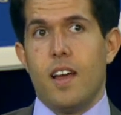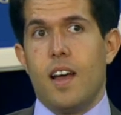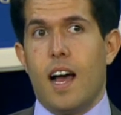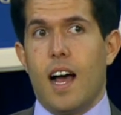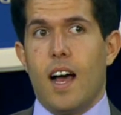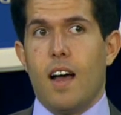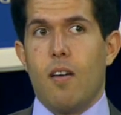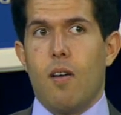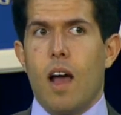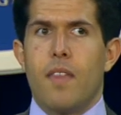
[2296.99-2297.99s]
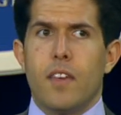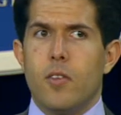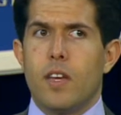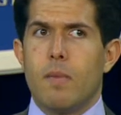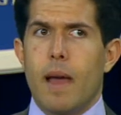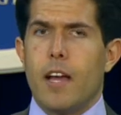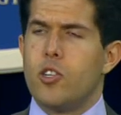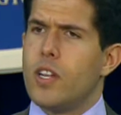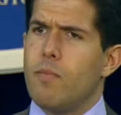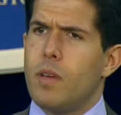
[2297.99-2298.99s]
I think you can
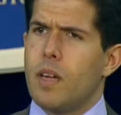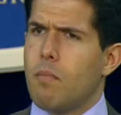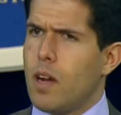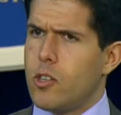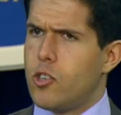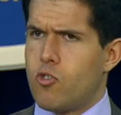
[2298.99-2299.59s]
imagine it being much